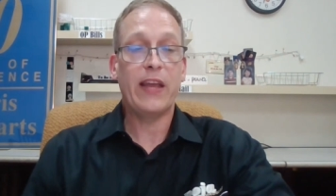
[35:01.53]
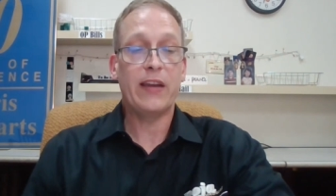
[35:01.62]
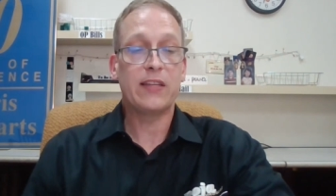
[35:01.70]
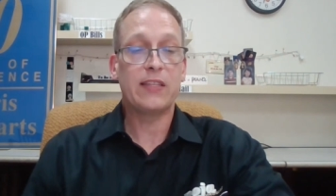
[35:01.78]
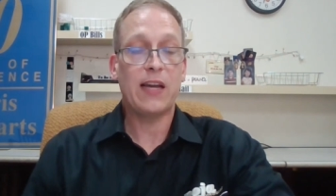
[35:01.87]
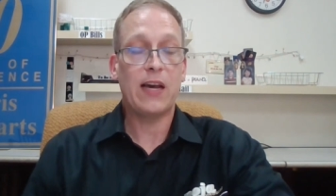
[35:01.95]
they
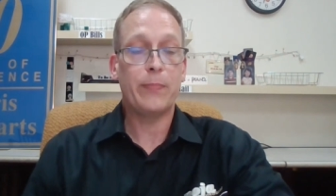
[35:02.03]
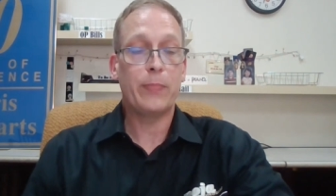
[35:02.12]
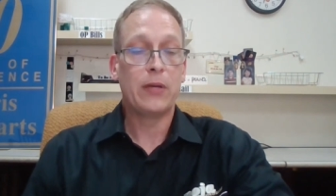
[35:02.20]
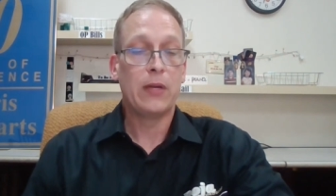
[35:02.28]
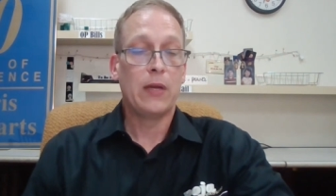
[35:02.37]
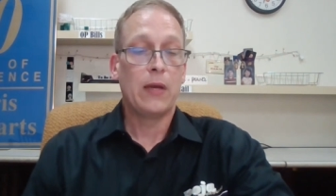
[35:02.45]
had to
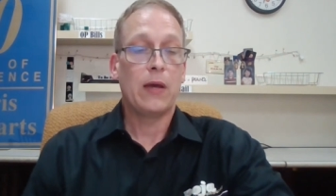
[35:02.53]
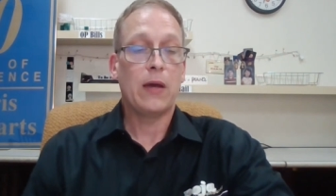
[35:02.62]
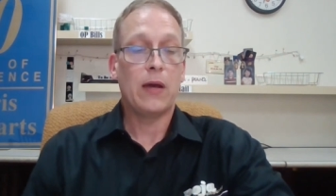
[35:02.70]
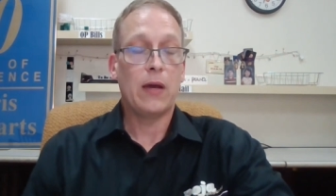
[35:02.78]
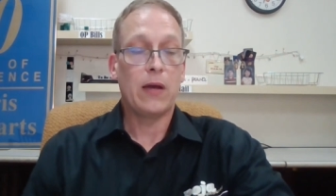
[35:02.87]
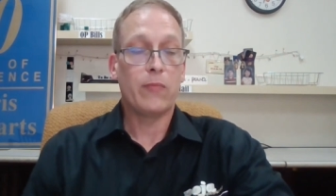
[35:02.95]
stop.
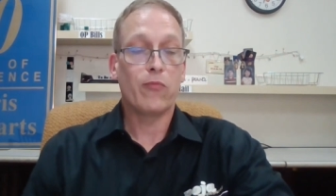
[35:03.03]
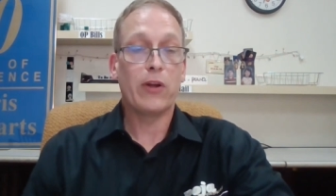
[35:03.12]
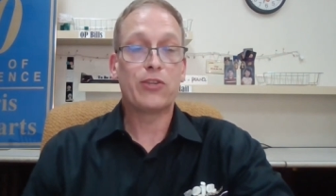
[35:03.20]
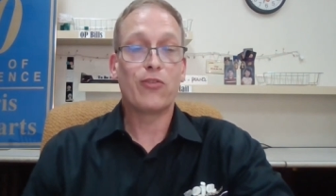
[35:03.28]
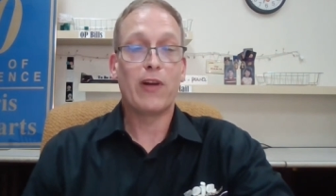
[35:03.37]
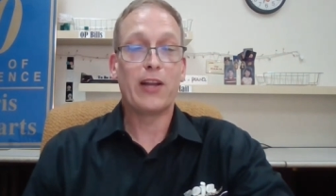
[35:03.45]
Um,
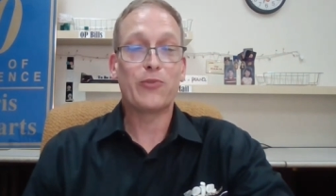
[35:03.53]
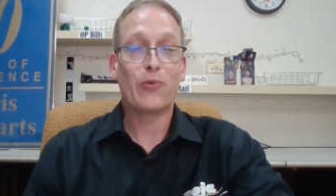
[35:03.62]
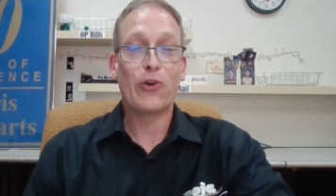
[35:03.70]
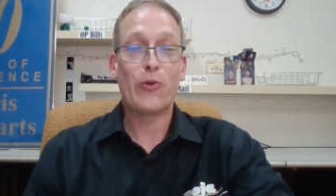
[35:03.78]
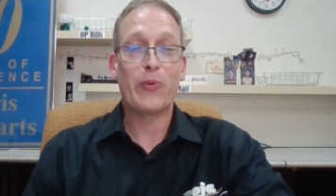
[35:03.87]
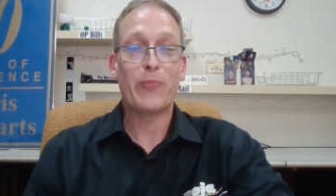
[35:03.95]
restaurants
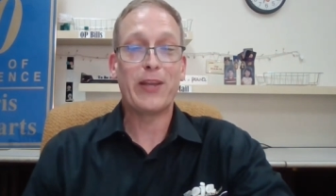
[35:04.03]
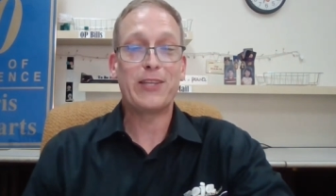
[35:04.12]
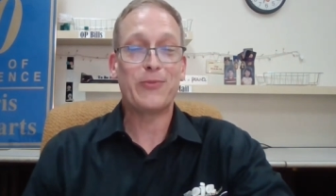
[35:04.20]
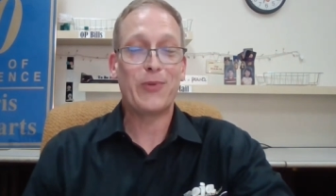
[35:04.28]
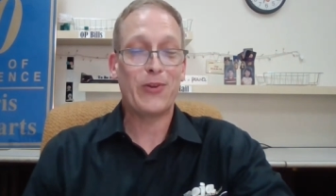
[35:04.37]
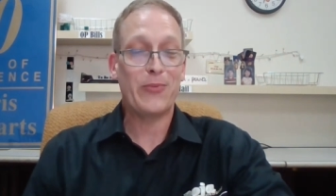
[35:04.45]
weren't open,
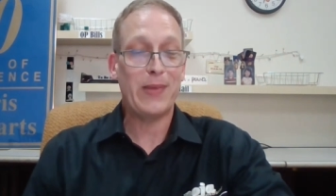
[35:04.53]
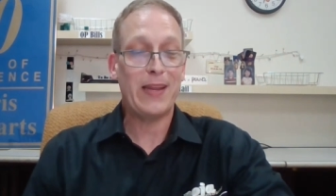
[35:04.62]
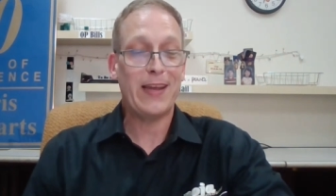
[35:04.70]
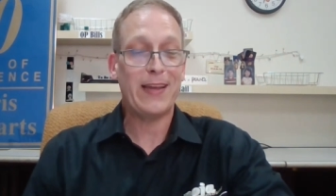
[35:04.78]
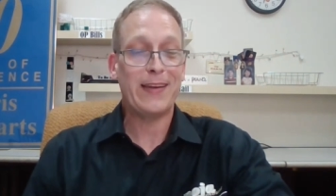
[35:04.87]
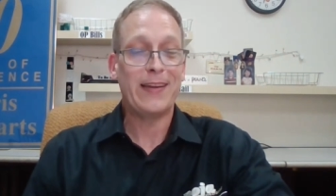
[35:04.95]
places we couldn't
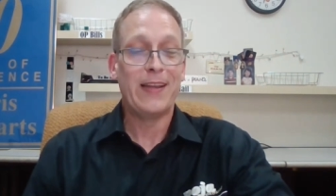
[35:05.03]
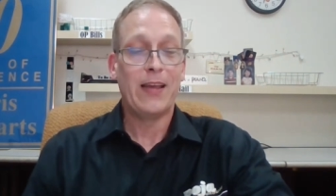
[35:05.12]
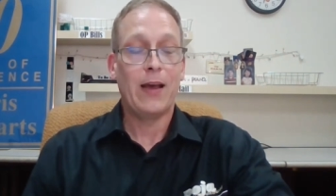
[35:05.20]
meet at.